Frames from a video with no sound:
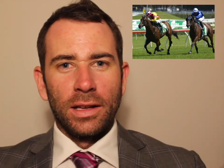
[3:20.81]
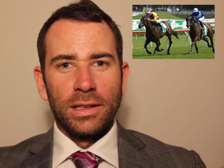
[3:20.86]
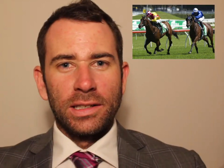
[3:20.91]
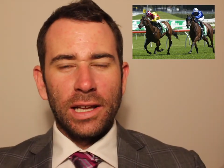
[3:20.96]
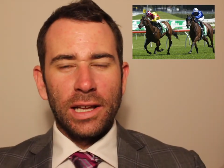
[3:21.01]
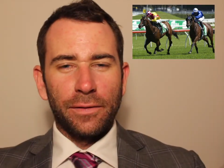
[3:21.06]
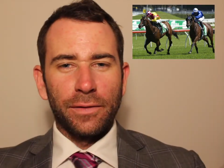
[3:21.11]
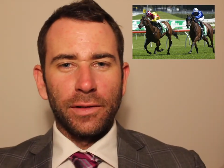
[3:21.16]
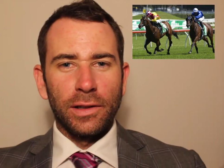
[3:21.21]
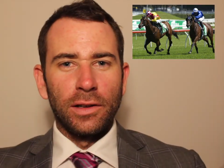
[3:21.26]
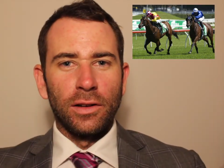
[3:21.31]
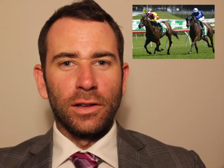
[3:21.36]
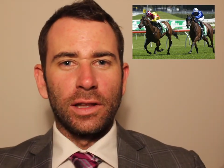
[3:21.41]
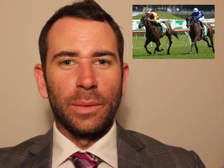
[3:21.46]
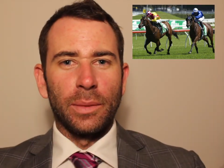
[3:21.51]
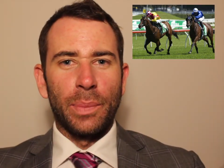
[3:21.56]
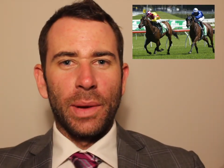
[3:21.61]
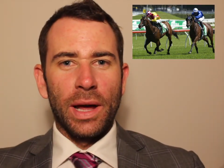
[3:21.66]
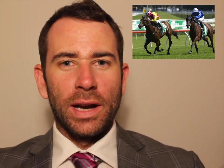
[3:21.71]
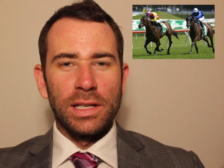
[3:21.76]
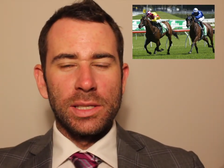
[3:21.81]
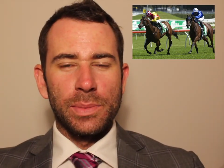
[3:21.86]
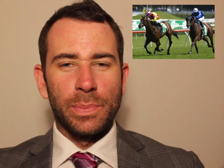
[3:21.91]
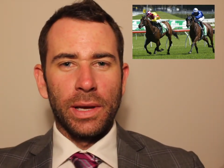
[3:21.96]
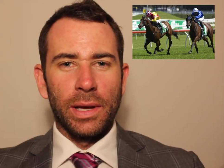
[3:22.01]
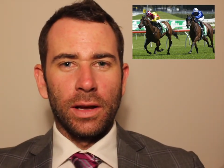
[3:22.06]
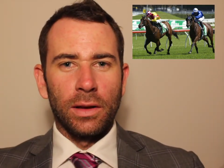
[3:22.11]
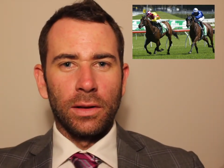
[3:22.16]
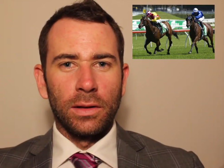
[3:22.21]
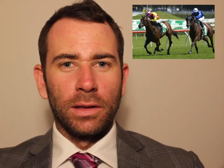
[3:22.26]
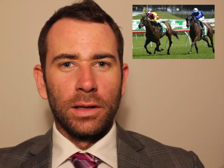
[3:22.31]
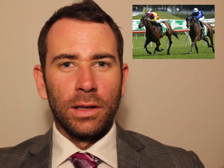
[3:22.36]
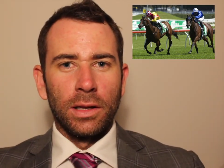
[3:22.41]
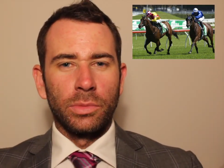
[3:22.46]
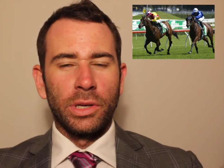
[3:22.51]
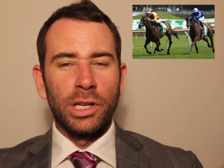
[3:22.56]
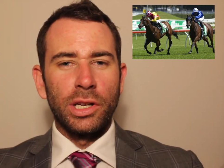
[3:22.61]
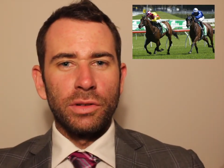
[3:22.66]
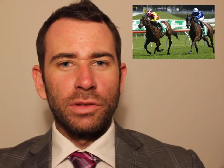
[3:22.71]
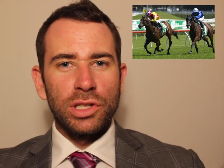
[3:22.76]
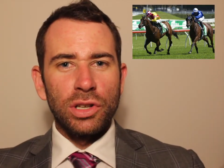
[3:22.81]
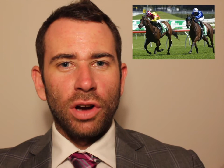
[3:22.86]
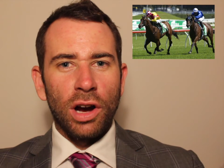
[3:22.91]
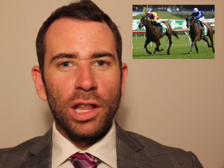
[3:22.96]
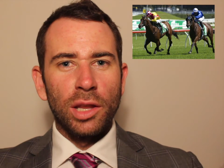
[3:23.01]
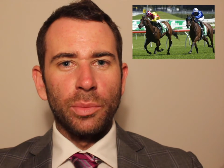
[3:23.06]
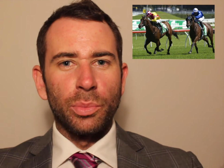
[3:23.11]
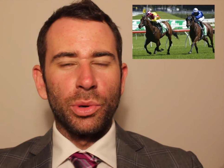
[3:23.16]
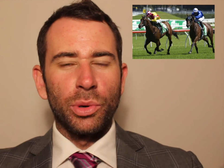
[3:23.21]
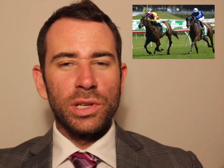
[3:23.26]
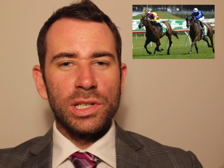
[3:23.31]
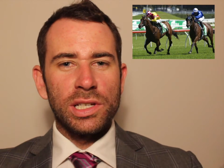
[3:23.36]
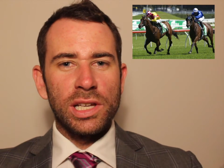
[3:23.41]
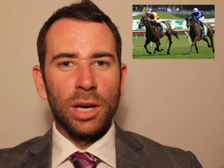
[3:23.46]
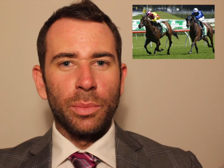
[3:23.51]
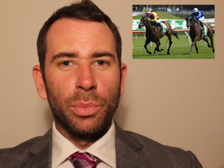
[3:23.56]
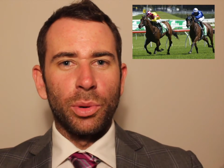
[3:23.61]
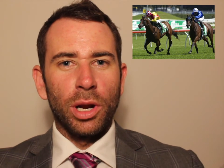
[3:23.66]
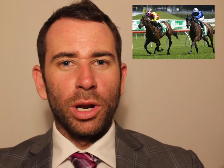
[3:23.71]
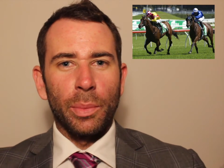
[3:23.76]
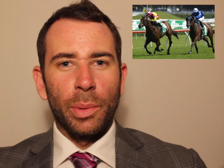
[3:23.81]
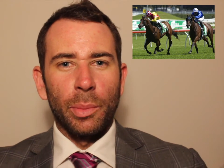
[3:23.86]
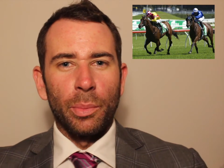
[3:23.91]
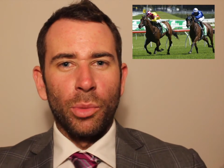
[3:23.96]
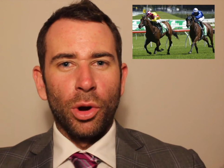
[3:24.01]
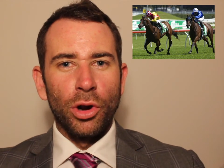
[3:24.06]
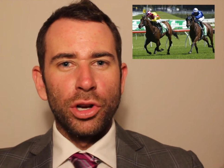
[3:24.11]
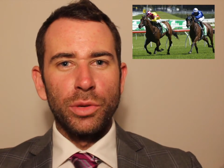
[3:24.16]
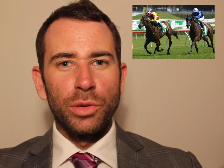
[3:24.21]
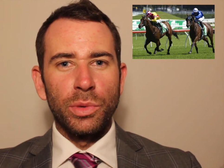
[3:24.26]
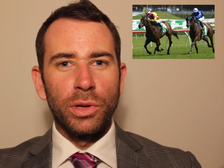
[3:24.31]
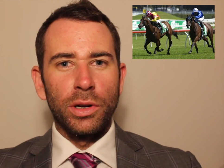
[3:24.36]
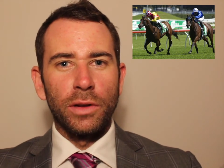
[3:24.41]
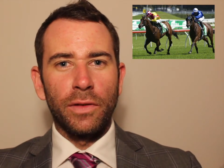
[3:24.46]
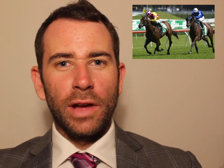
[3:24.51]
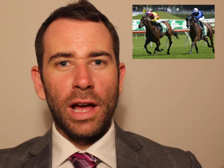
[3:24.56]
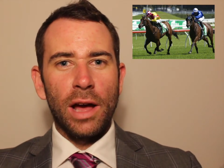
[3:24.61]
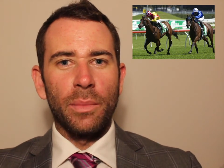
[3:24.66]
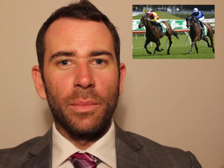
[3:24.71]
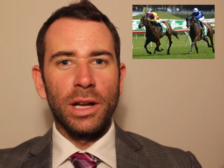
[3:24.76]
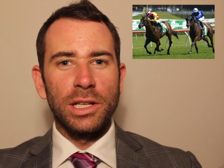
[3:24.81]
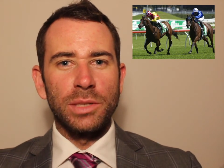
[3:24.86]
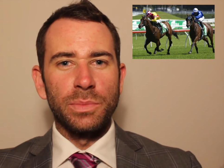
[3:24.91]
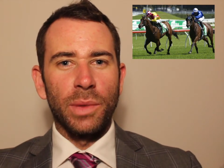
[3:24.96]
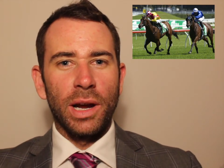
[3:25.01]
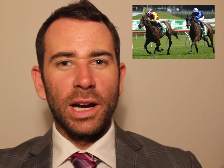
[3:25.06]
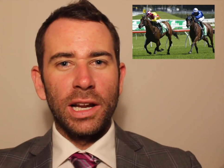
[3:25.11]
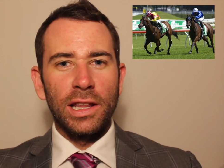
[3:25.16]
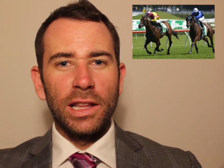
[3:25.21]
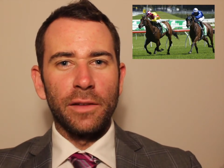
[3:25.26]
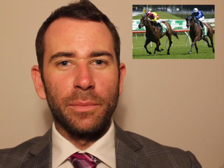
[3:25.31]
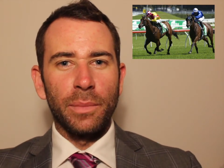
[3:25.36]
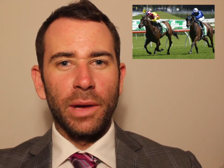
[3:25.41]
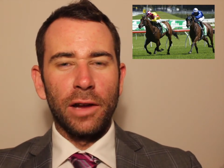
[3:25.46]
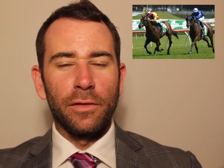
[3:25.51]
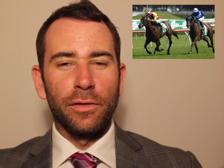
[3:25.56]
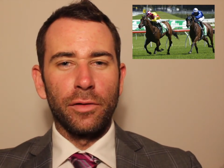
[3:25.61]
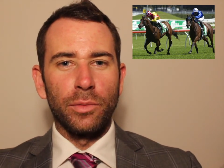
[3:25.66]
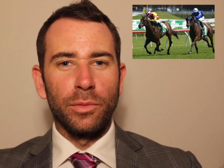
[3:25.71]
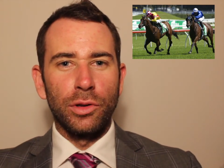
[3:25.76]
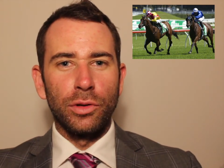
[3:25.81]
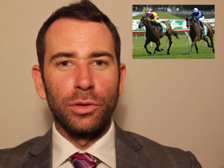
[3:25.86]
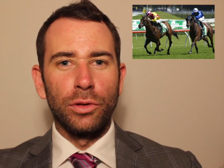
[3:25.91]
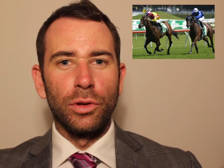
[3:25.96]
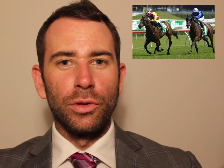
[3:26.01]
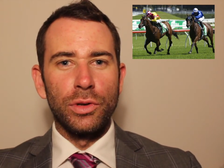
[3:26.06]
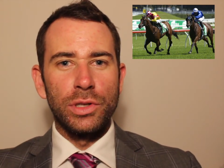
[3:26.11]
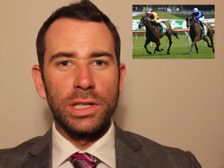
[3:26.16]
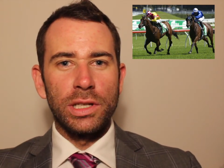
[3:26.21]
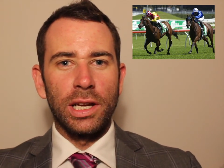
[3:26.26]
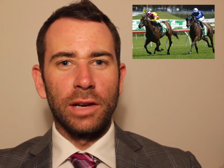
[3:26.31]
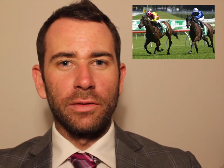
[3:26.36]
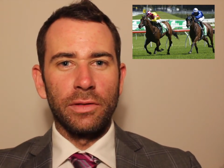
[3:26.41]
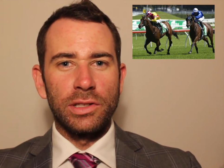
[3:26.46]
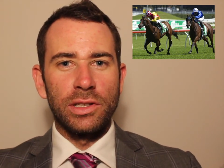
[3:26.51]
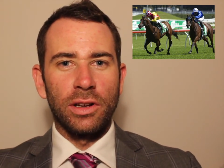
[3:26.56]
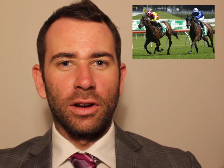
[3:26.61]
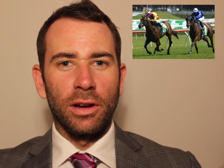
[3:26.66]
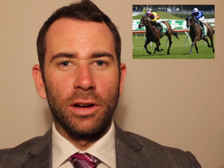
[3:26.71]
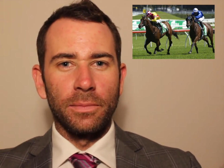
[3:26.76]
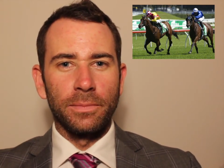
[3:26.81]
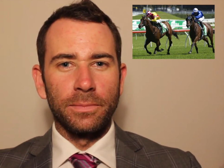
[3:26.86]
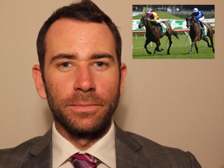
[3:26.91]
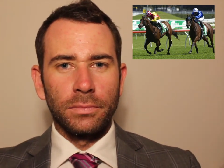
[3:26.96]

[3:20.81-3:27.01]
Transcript: Definitely not the punter's pal. When you retire, the bookie's going to put up a monument of how much money they've made from you losing every time.